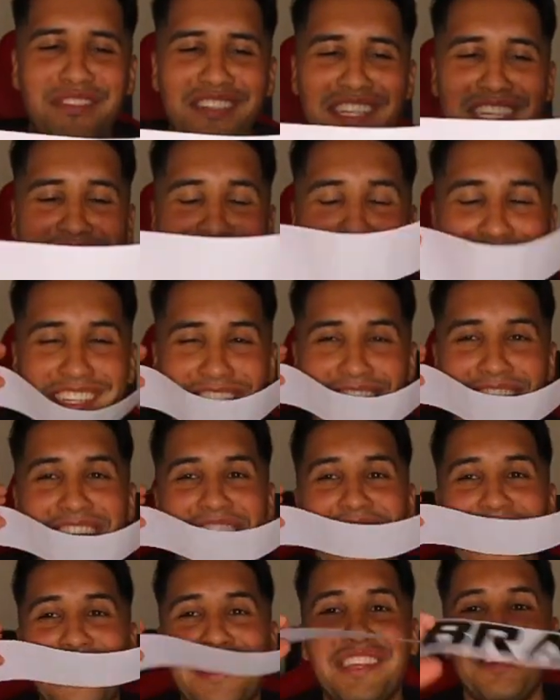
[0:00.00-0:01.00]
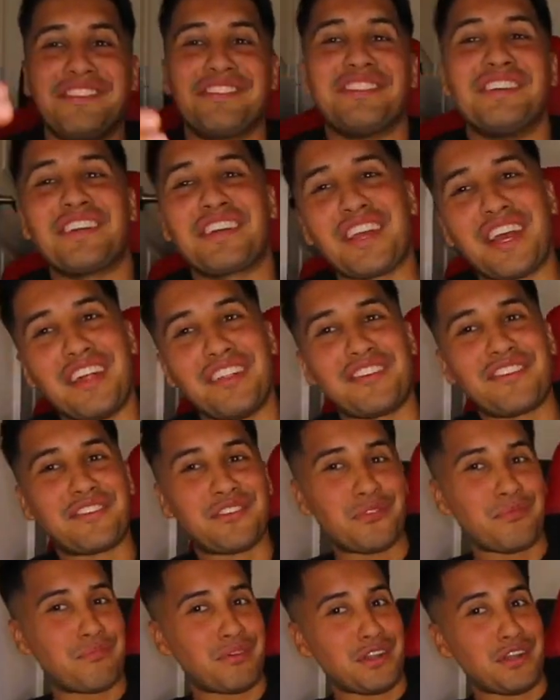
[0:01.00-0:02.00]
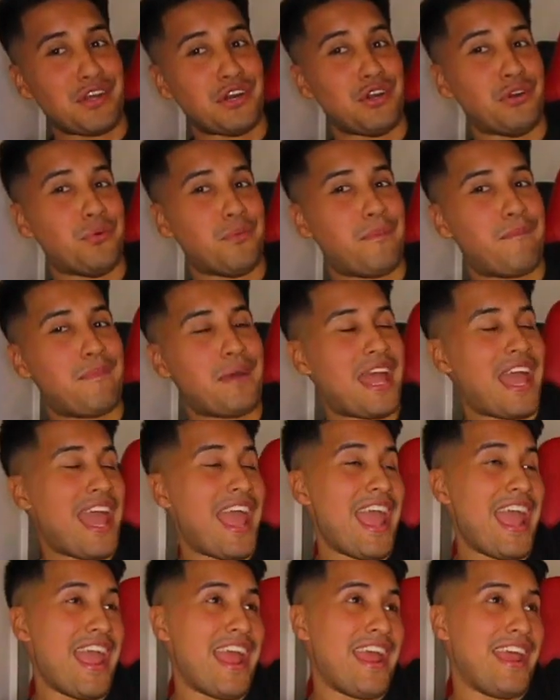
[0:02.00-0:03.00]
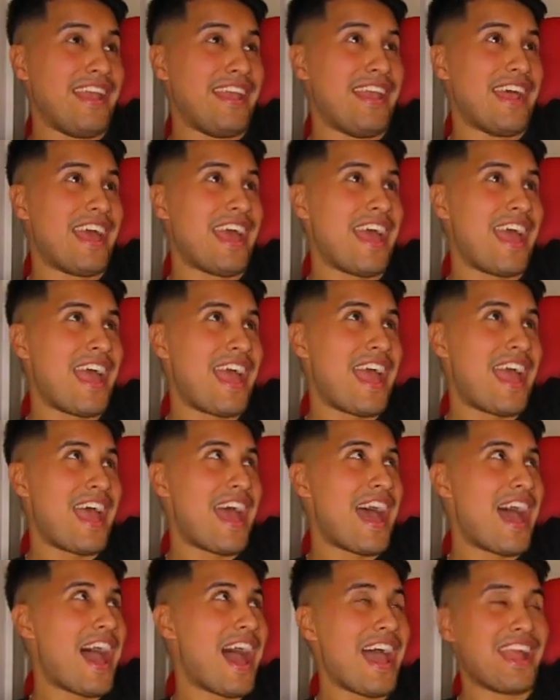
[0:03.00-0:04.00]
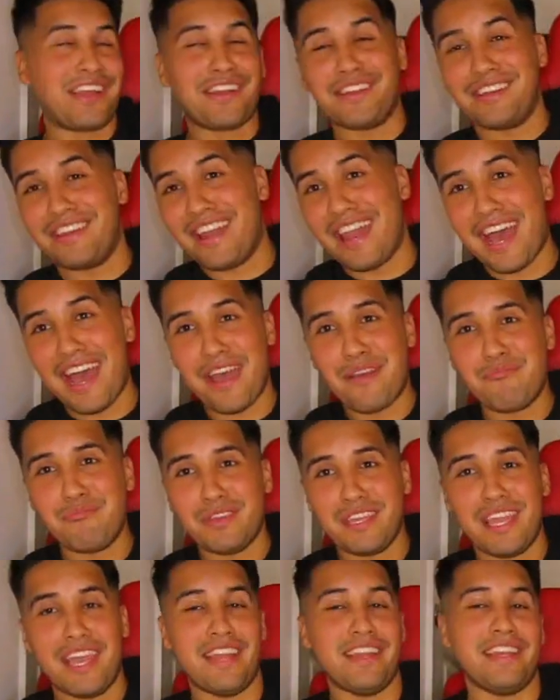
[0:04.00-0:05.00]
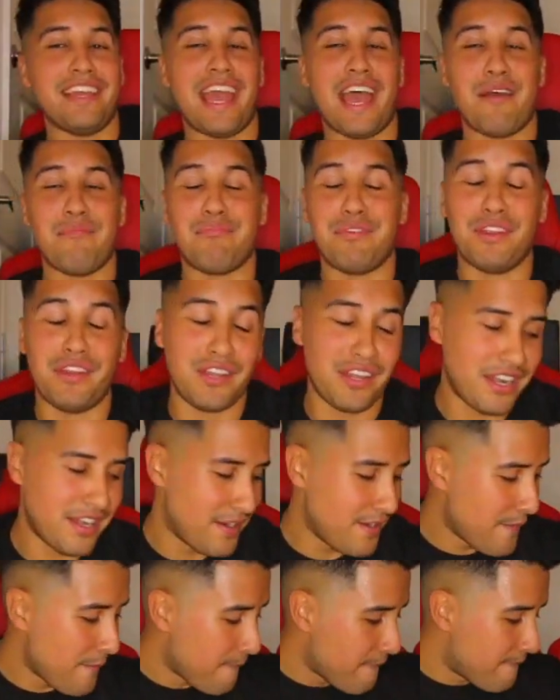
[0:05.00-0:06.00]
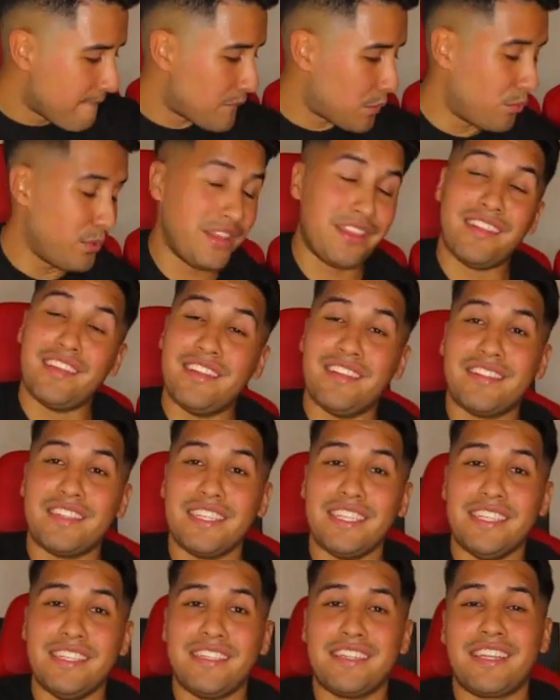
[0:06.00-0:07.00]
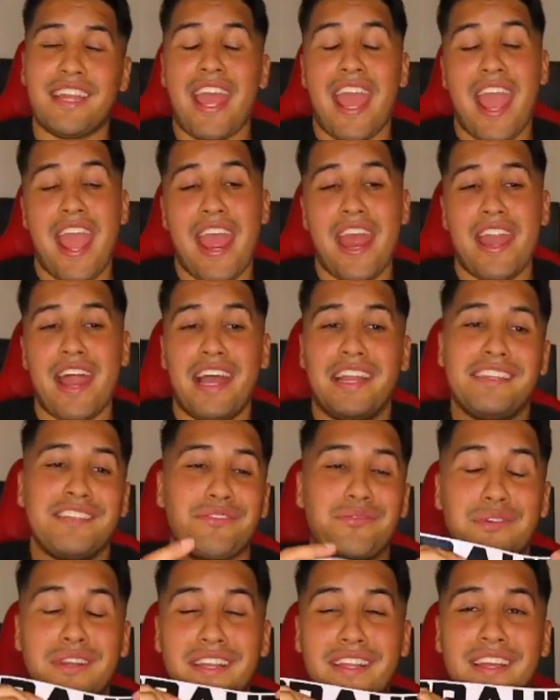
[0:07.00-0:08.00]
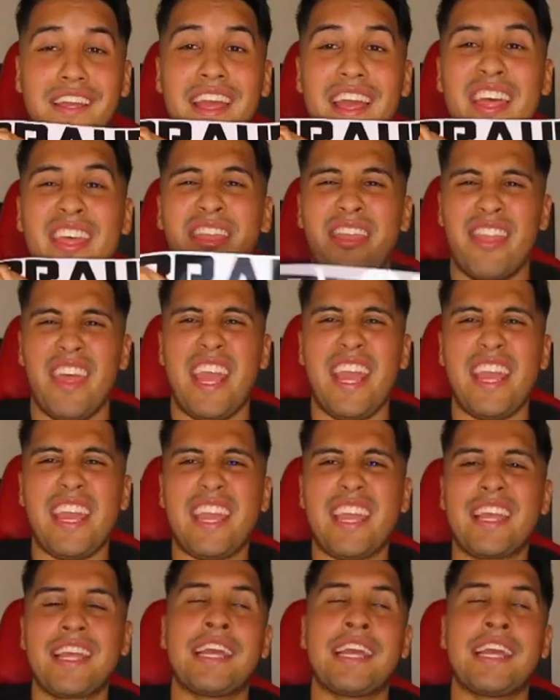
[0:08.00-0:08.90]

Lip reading: seats. These look super dope, and I could not be any happier with these seats. And I just want to thank